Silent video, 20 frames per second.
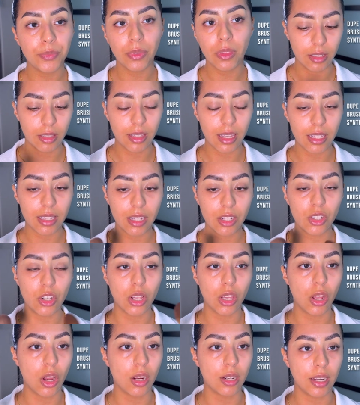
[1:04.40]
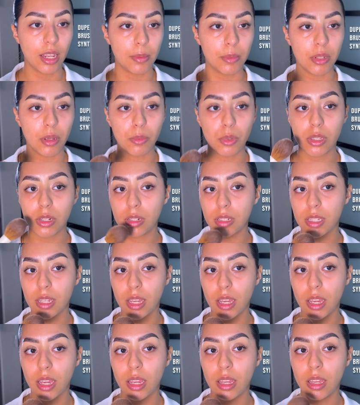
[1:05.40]
That's such a long name, so I'm just going to
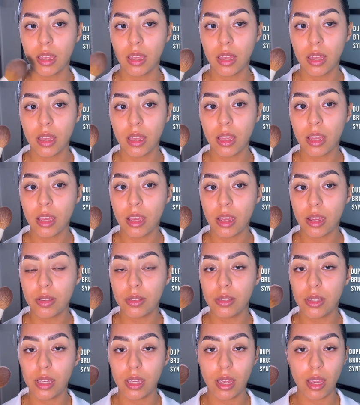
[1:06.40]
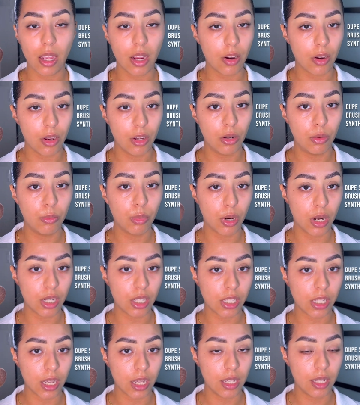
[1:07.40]
say the Ariel brush
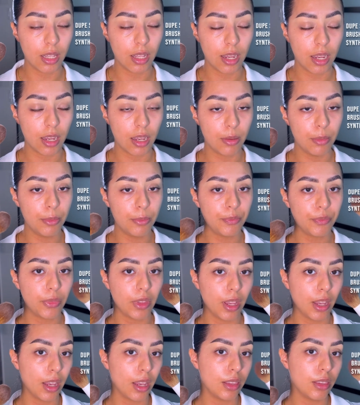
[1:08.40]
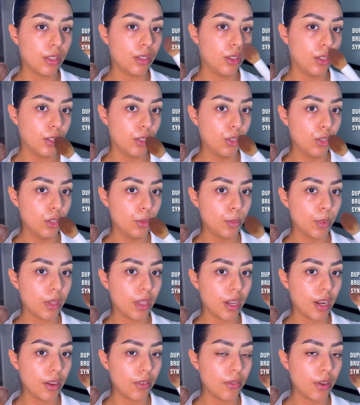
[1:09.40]
set collab and the dupe
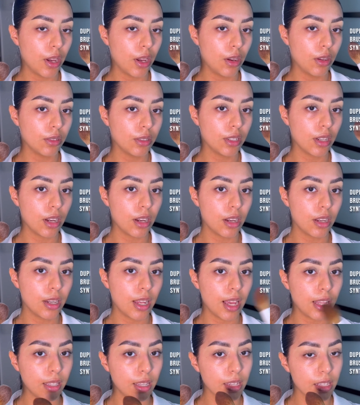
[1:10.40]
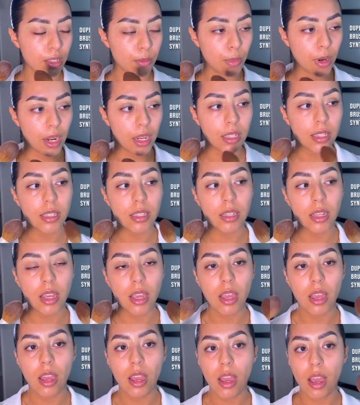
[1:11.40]
that I found on AliExpress.
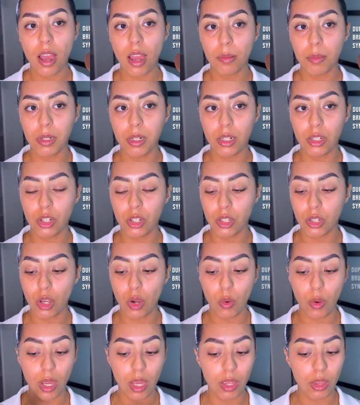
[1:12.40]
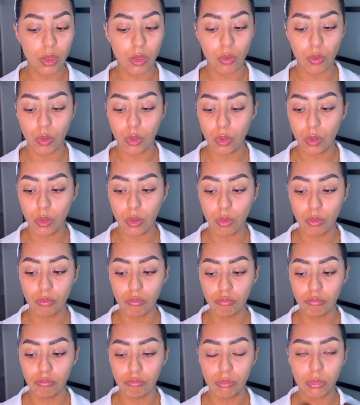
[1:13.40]
I'm going to just go in through
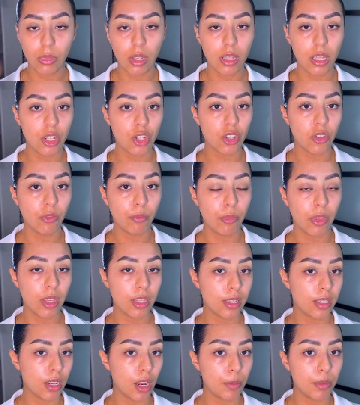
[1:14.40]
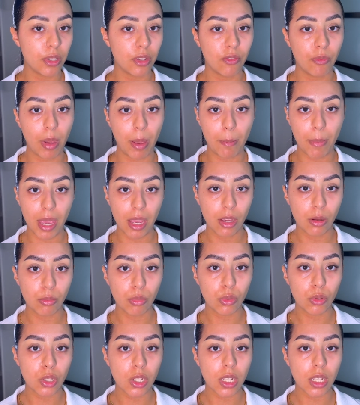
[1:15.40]
each of the steps of my makeup
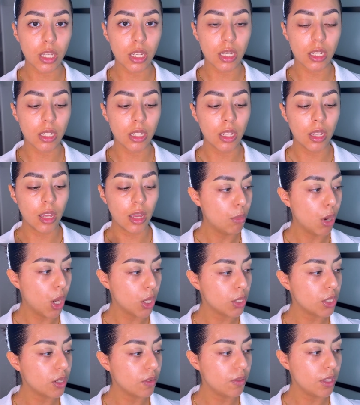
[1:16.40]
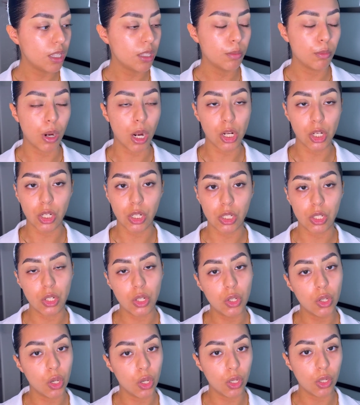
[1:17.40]
routine. Most of these brushes, you
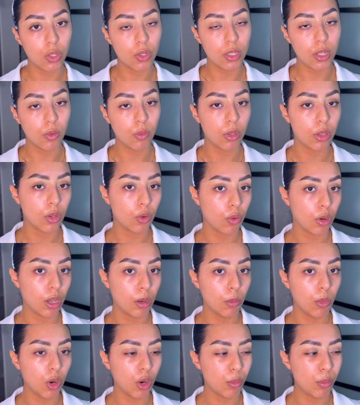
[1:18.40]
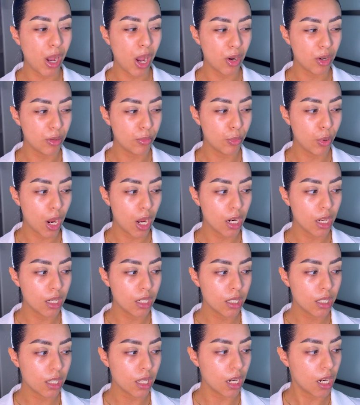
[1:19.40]
could use it with cream or powdered
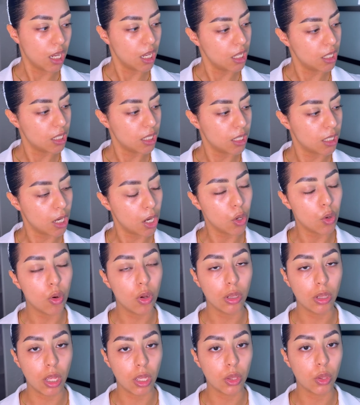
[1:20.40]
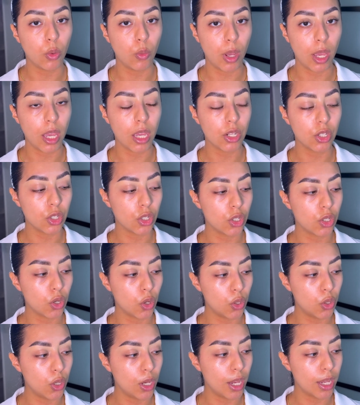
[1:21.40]
products, and I guess I'll go along the way and just show
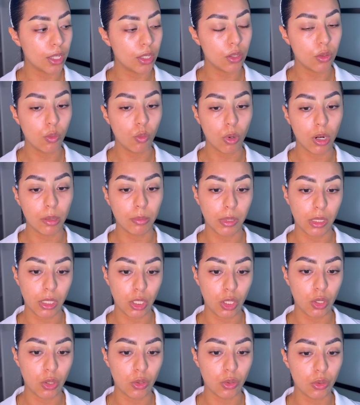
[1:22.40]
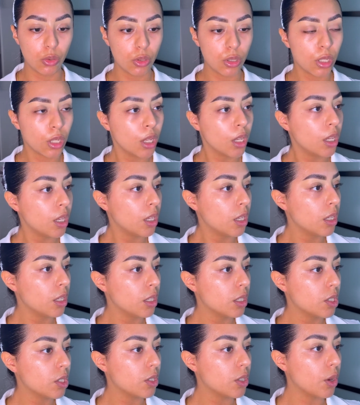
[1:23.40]
you guys what I'm going to use.
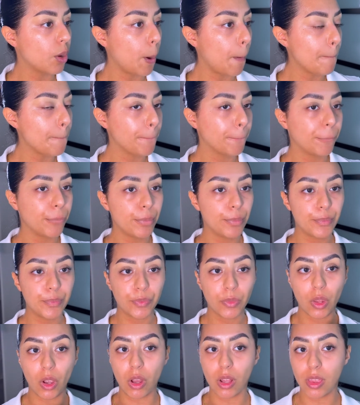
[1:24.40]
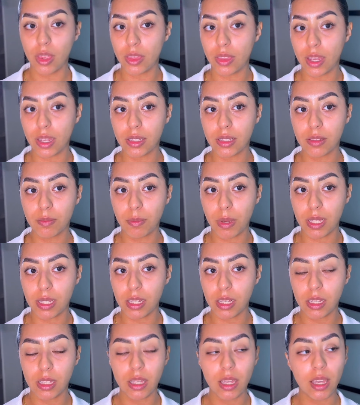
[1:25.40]
So that's
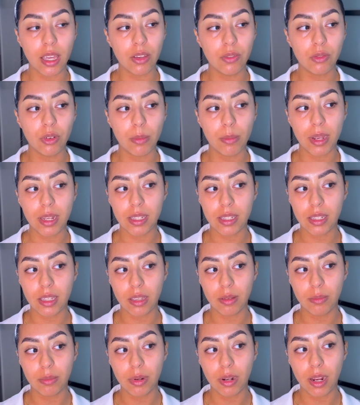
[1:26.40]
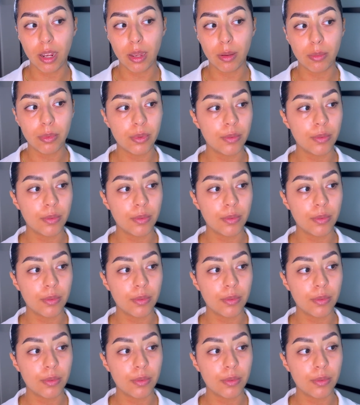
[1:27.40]
basically it for my skin prep.